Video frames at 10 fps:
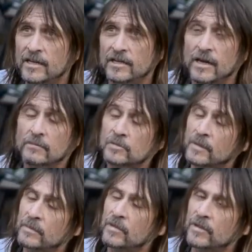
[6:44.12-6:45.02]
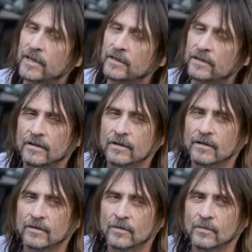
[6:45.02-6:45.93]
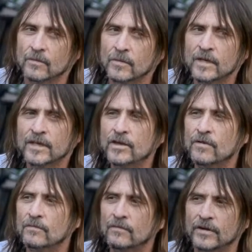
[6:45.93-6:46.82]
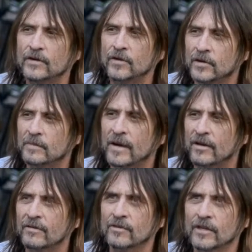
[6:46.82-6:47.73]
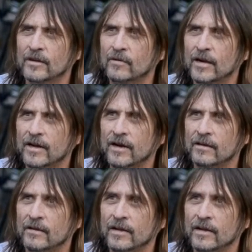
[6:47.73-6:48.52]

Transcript: It helps people that really don't feel good about everything right now.